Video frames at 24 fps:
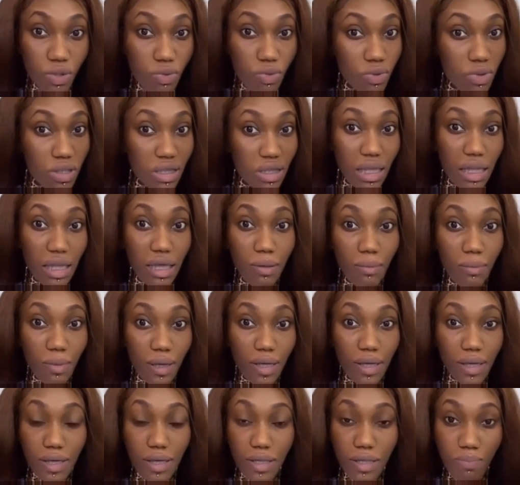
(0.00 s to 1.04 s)

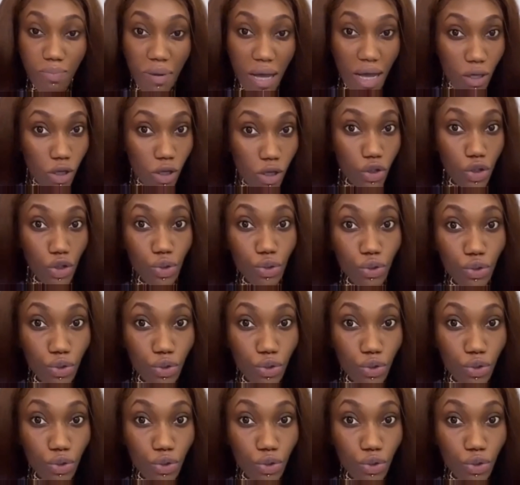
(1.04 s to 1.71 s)
Jerusalem is back on